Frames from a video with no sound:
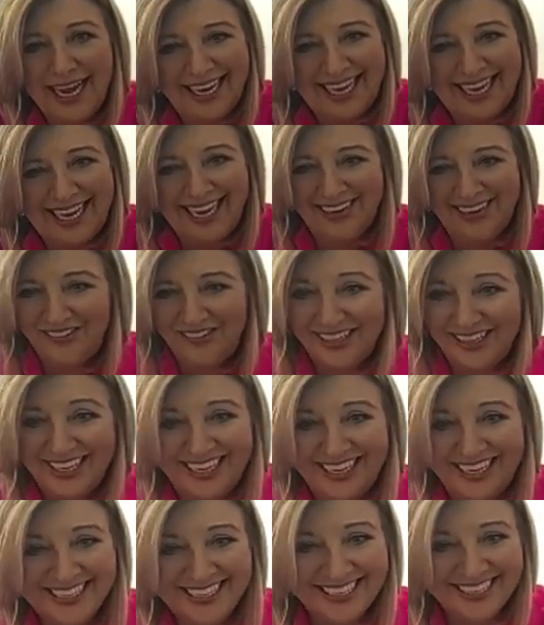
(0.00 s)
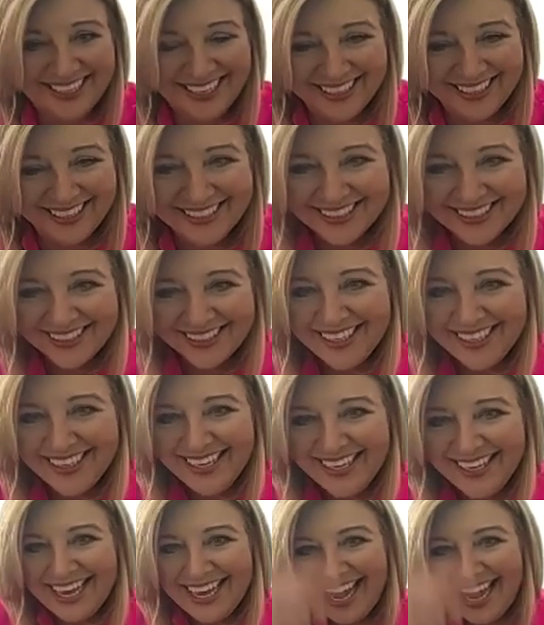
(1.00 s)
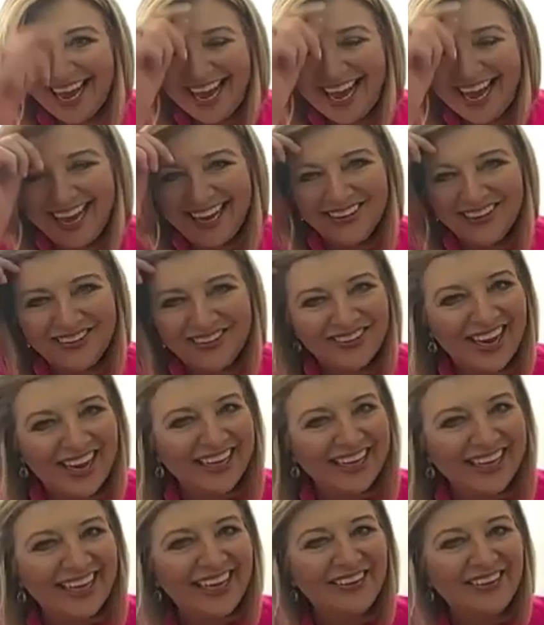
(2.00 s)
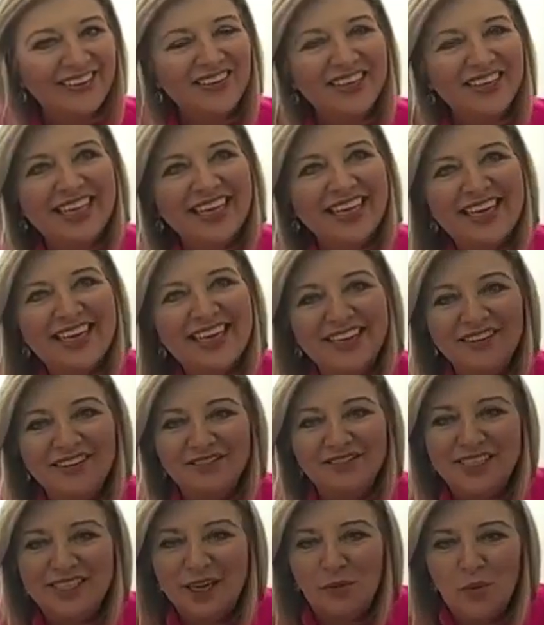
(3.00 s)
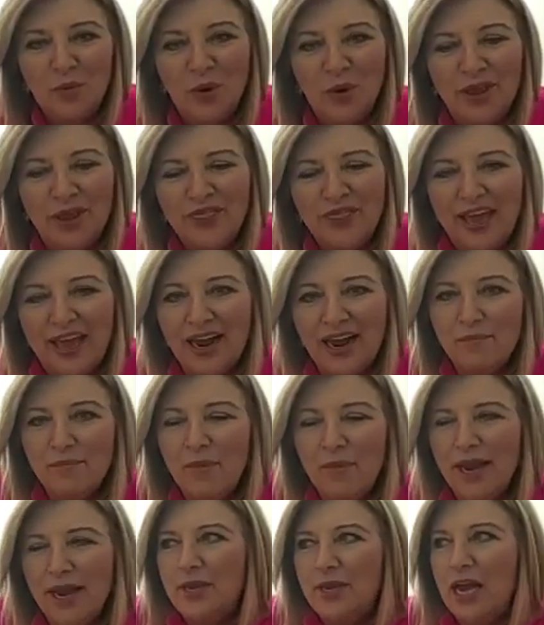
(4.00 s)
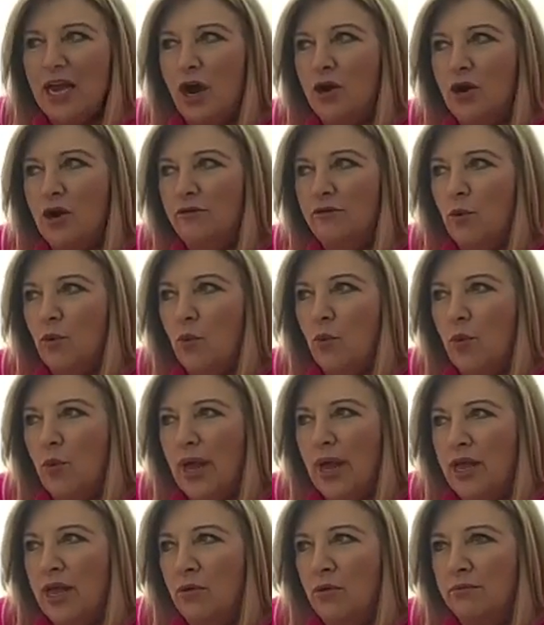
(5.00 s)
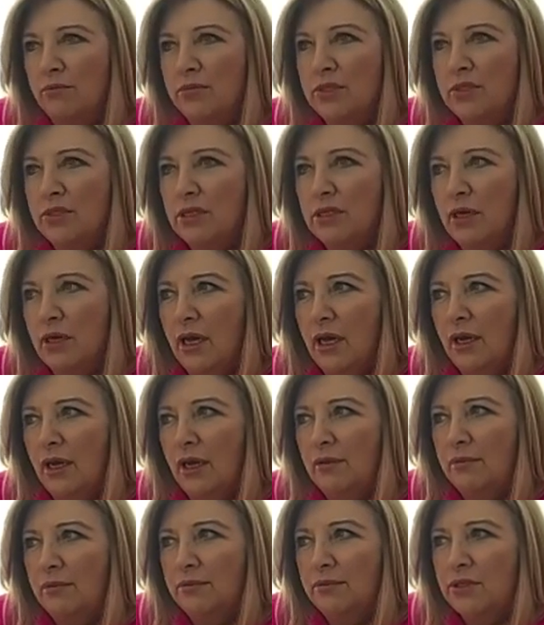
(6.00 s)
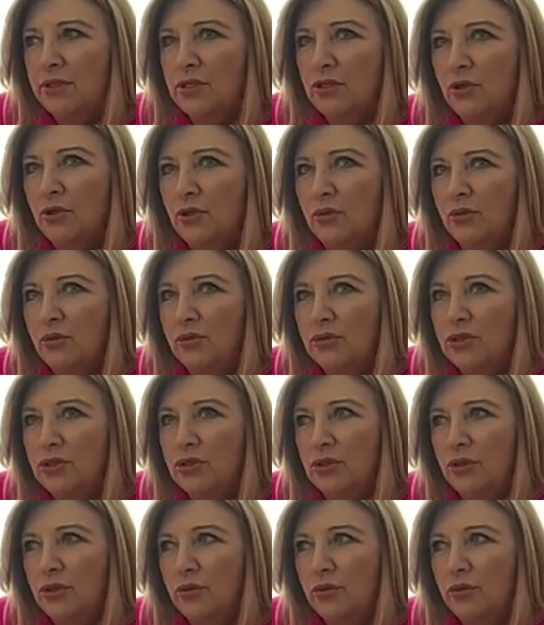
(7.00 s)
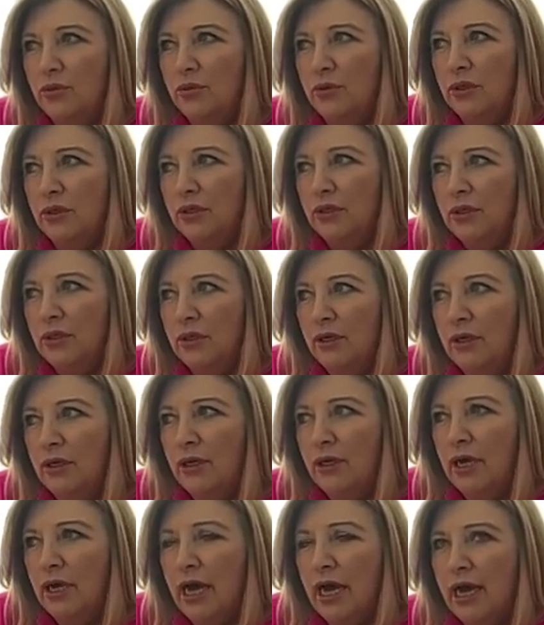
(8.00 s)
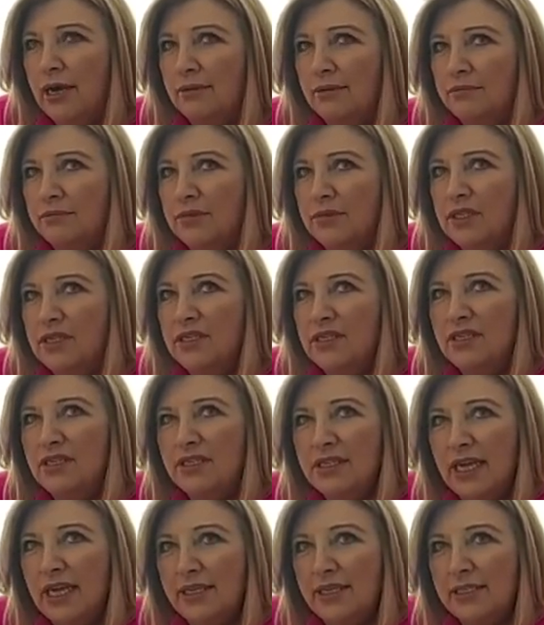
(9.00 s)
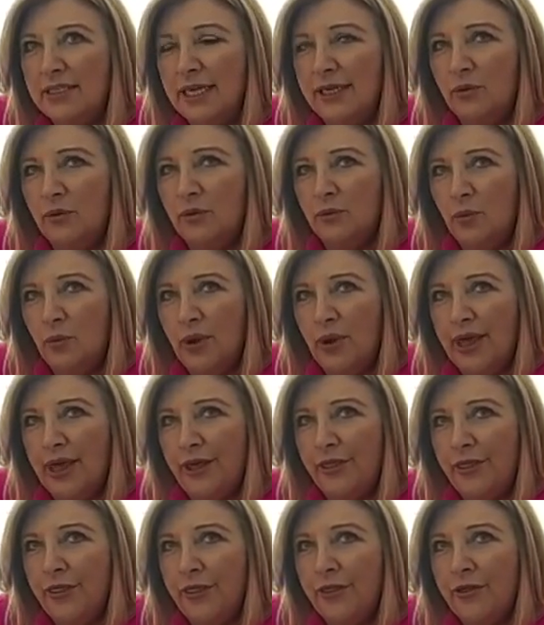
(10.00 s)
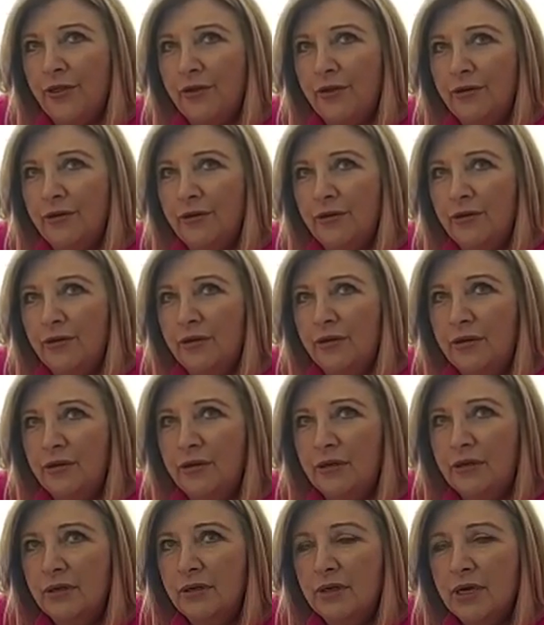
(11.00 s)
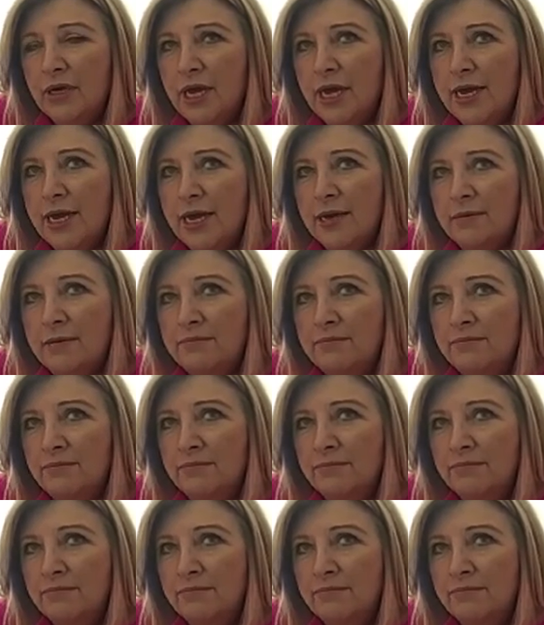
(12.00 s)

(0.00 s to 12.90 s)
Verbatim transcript: i can't really oh i can't really think of someone that i might be overwhelmed uh, to to um, to set down with um,